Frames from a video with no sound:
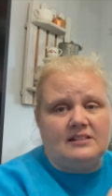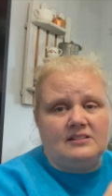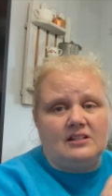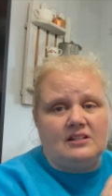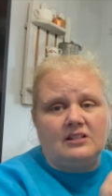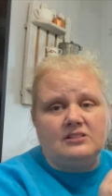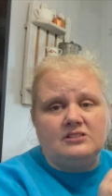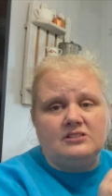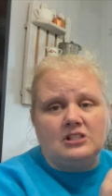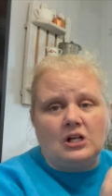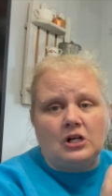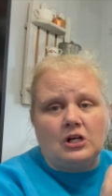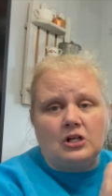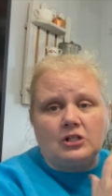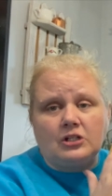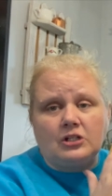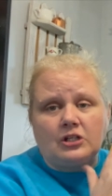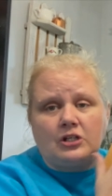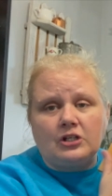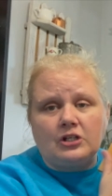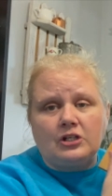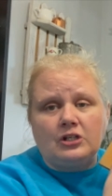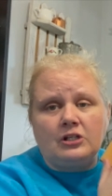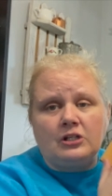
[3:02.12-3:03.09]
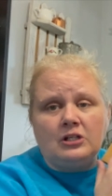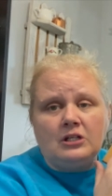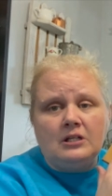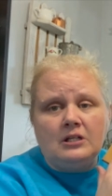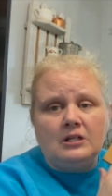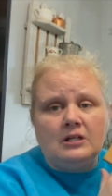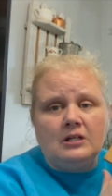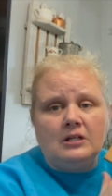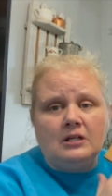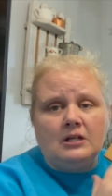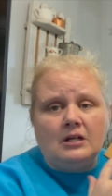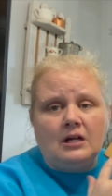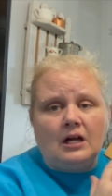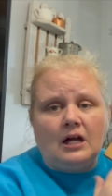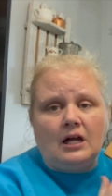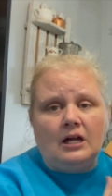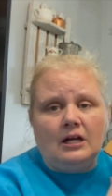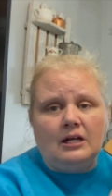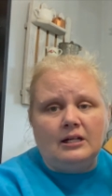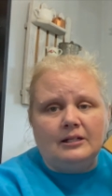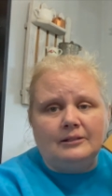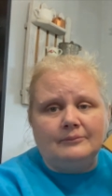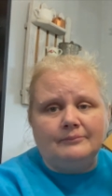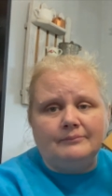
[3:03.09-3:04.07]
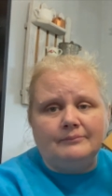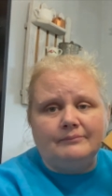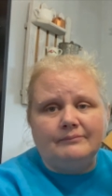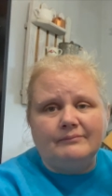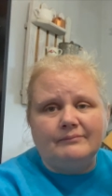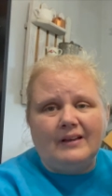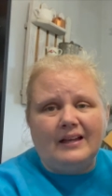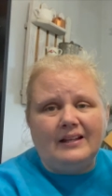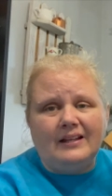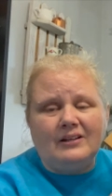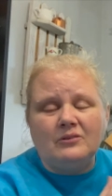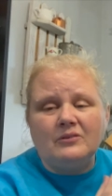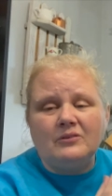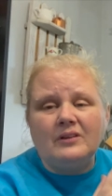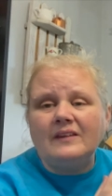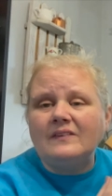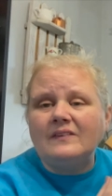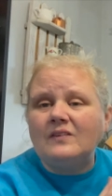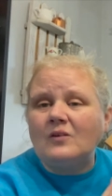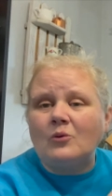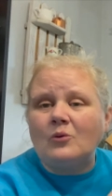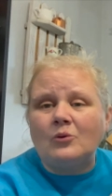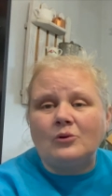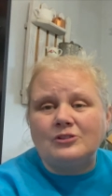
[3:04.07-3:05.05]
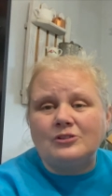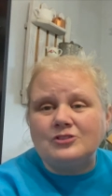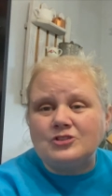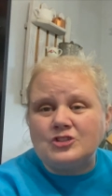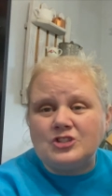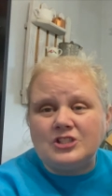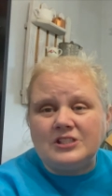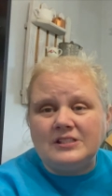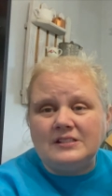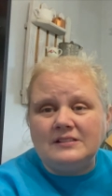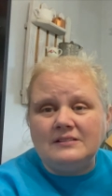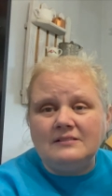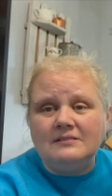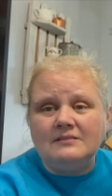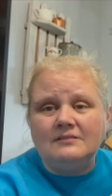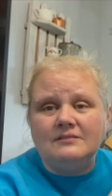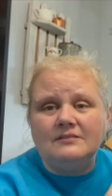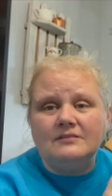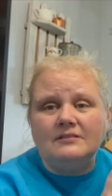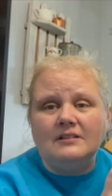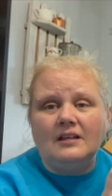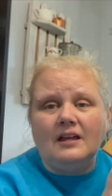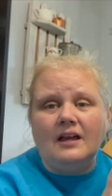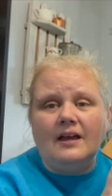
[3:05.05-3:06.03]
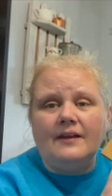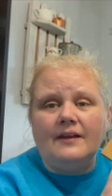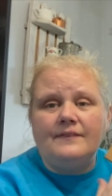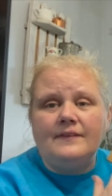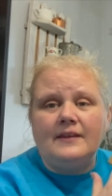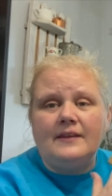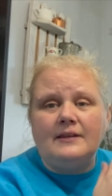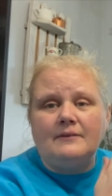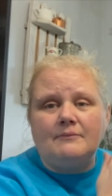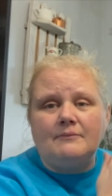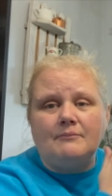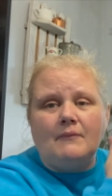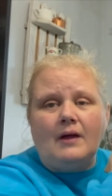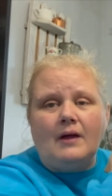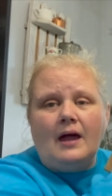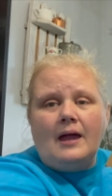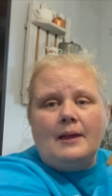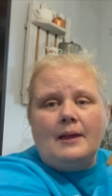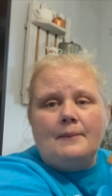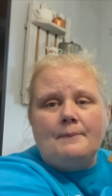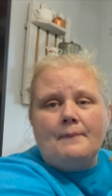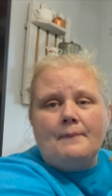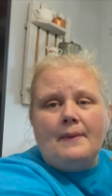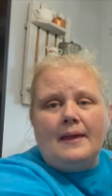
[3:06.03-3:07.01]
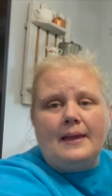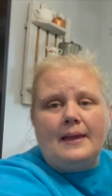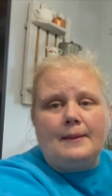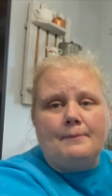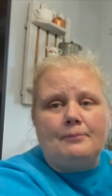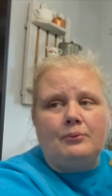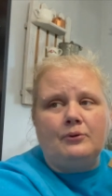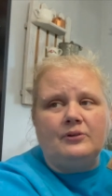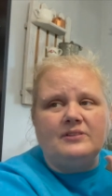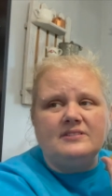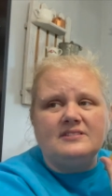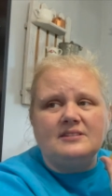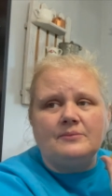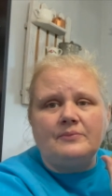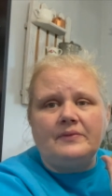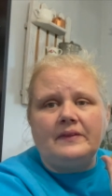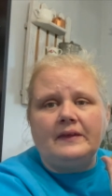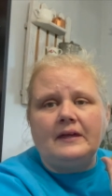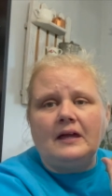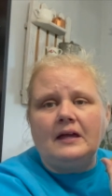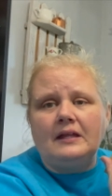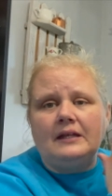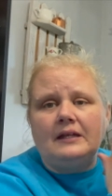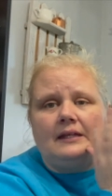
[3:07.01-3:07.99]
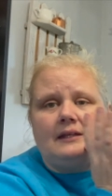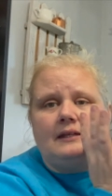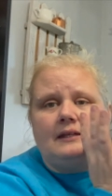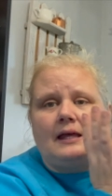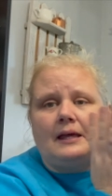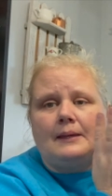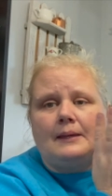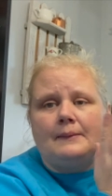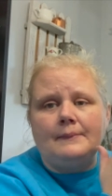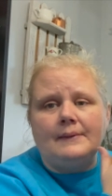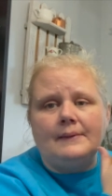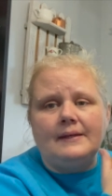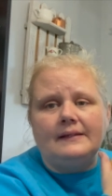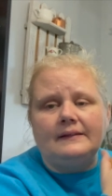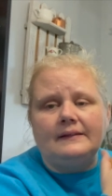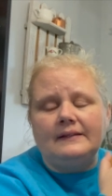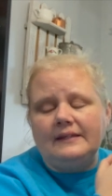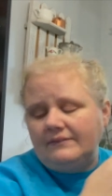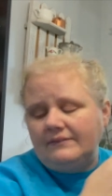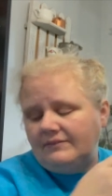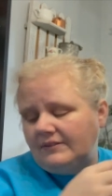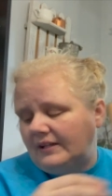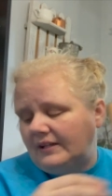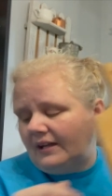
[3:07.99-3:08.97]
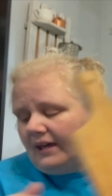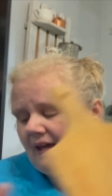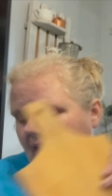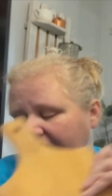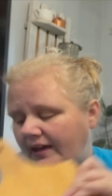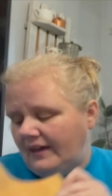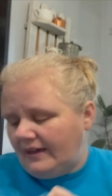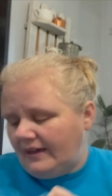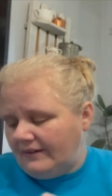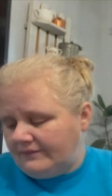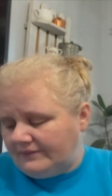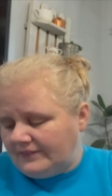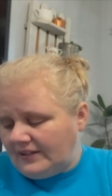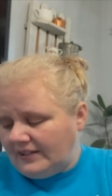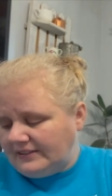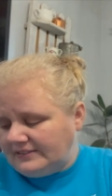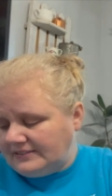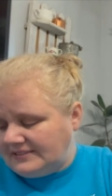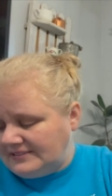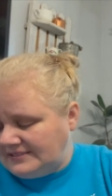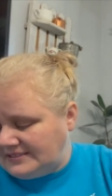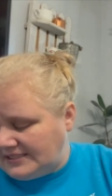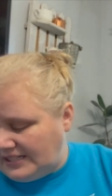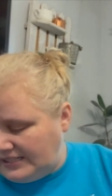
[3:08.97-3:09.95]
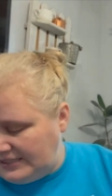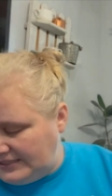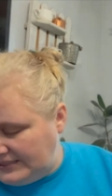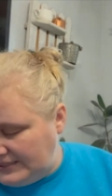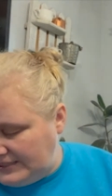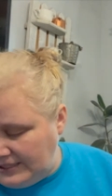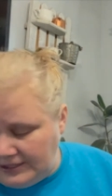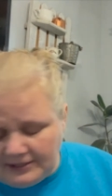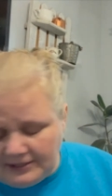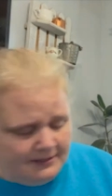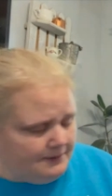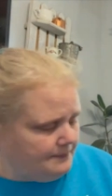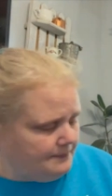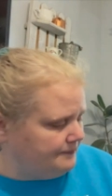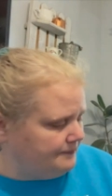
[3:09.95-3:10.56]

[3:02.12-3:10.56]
a darker, I don't like the orangey. And then I may put something on it. I may leave it. I have not decided yet.